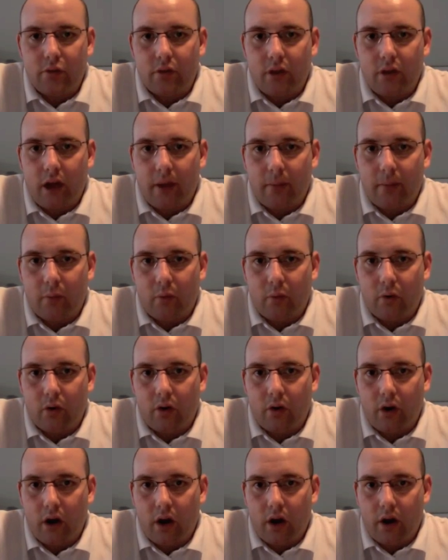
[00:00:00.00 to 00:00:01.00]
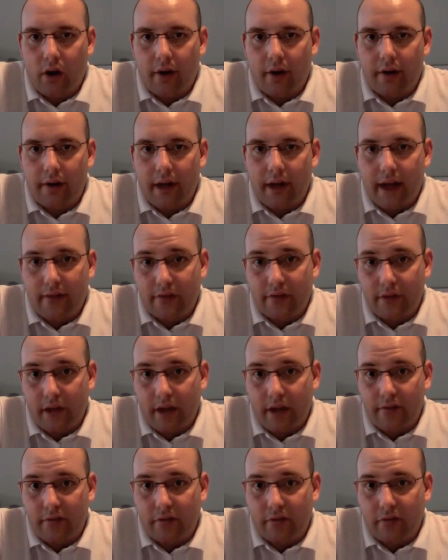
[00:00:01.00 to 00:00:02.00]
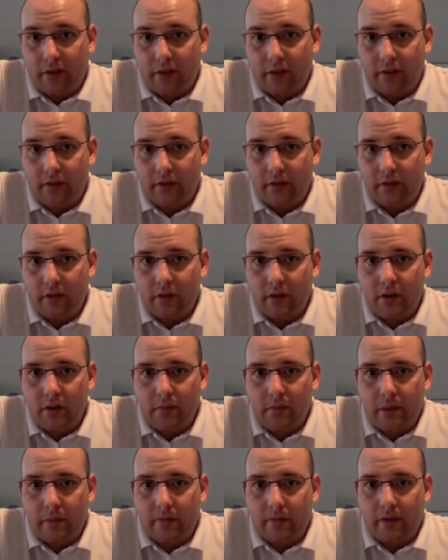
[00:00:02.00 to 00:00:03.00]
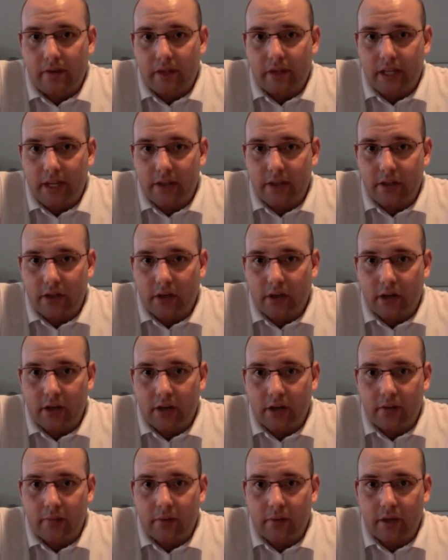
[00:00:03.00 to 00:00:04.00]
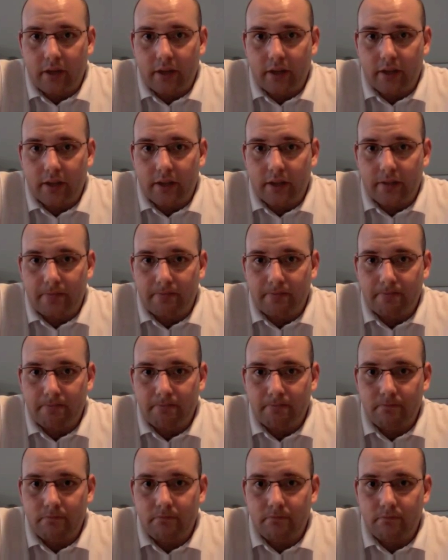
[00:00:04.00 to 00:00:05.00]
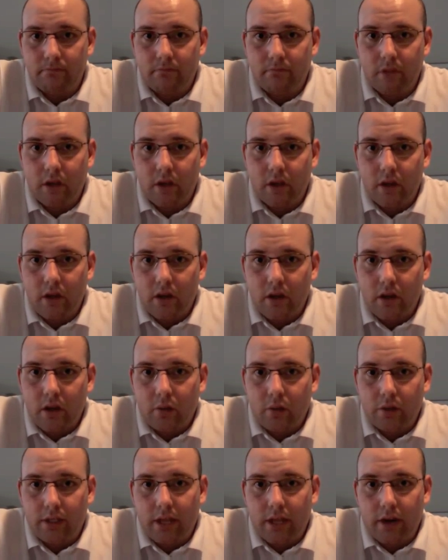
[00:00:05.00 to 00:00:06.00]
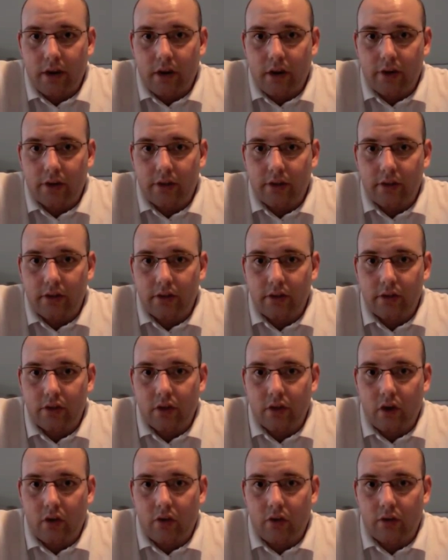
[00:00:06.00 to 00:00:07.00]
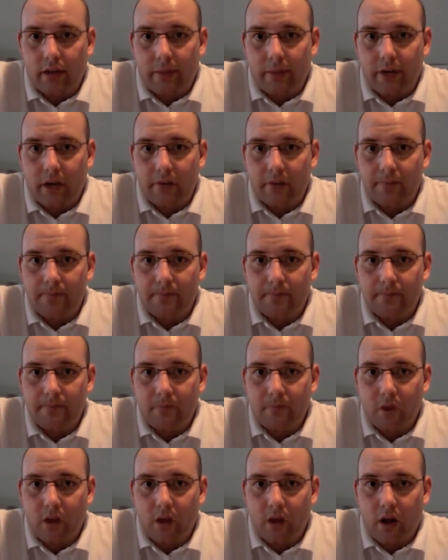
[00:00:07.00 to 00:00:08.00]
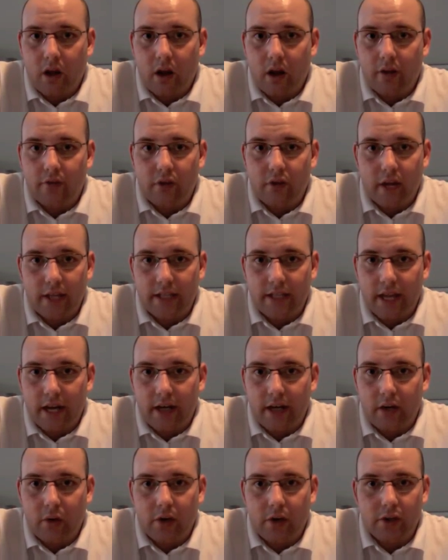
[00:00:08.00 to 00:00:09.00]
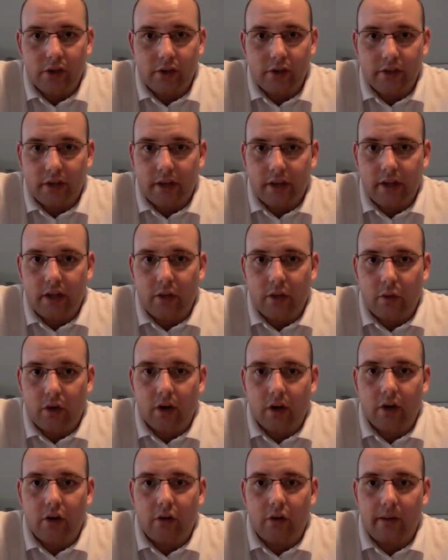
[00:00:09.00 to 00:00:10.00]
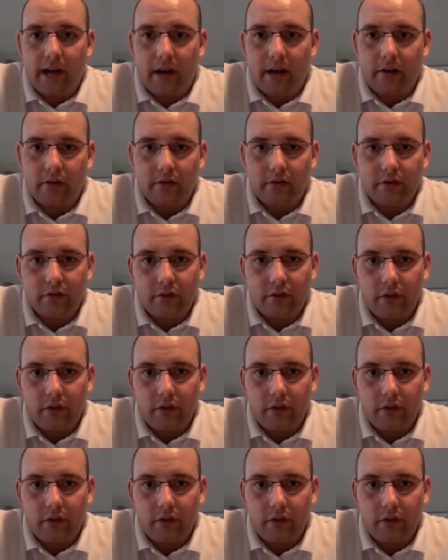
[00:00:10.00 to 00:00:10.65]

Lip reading: a lot more on after the iPhone event. Maybe even have a guest on. But we'll see how it goes. So let me know. If you guys got any questions, anything you want to know about,